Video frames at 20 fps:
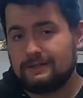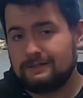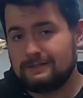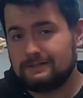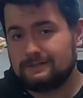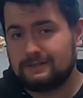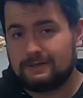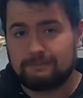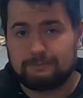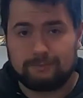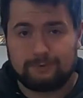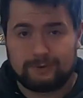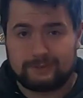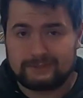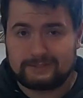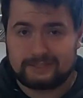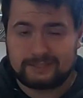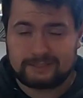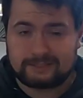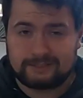the
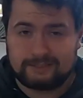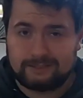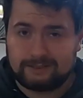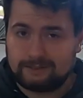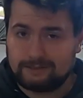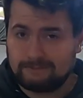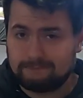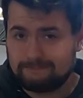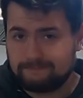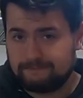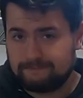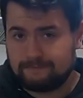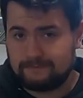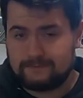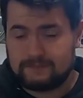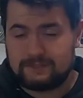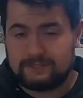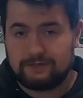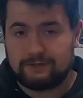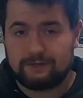7.6 liter,
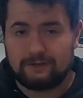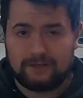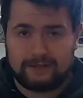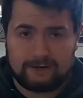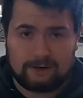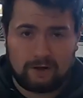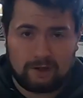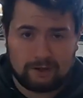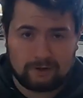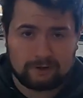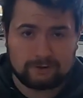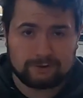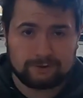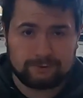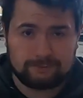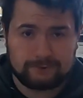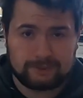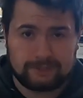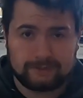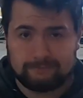still an all
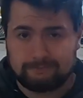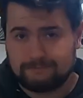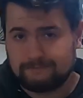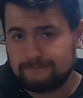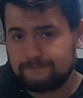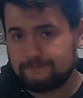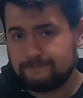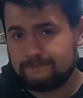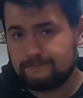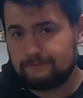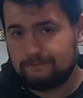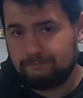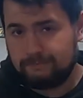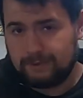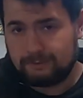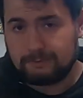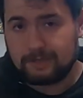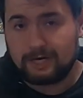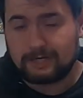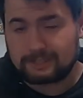aluminum
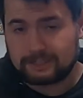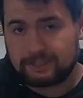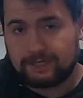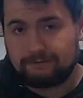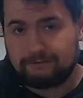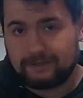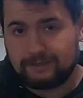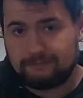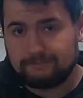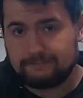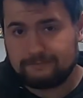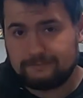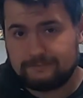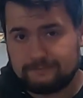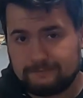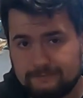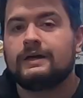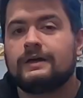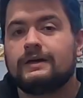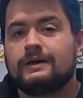big block Chevy.
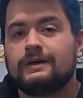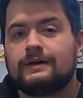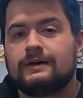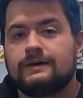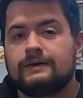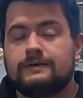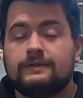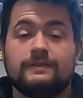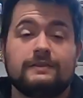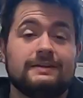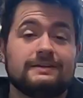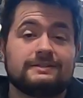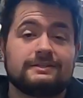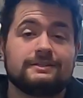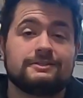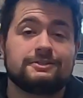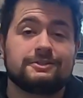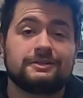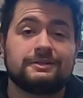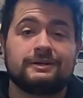This
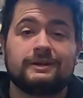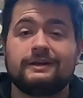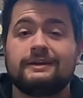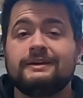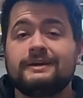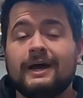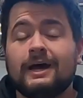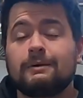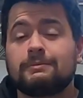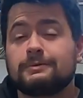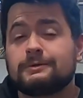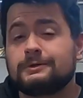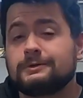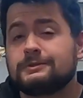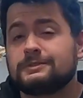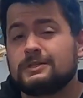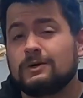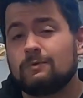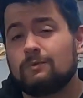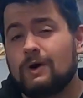engine now
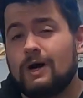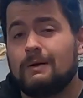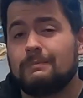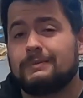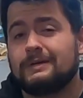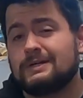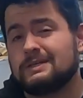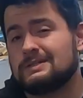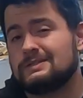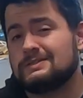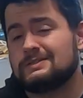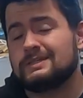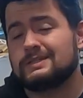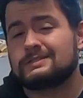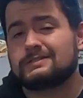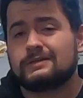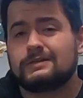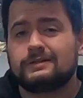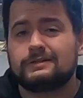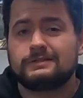produced a whopping
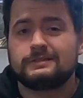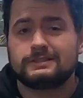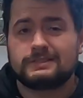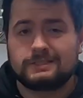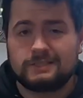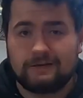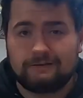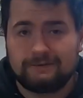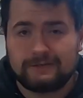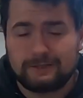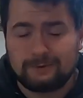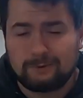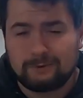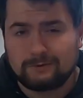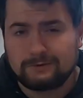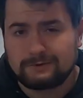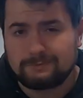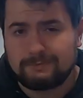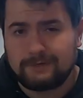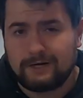670
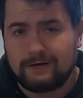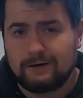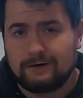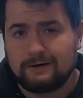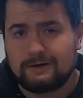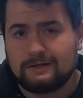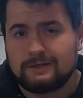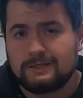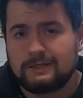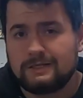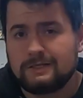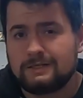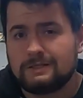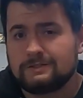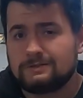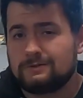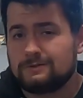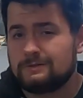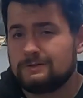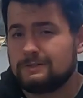horsepower.
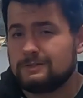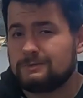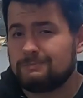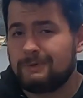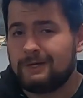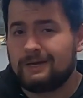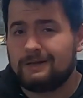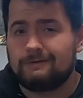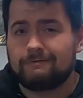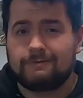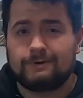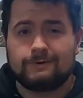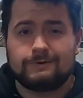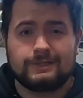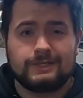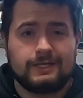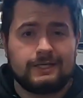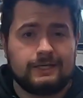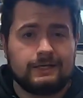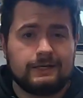So in the span of
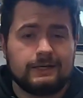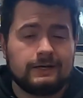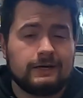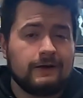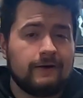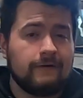only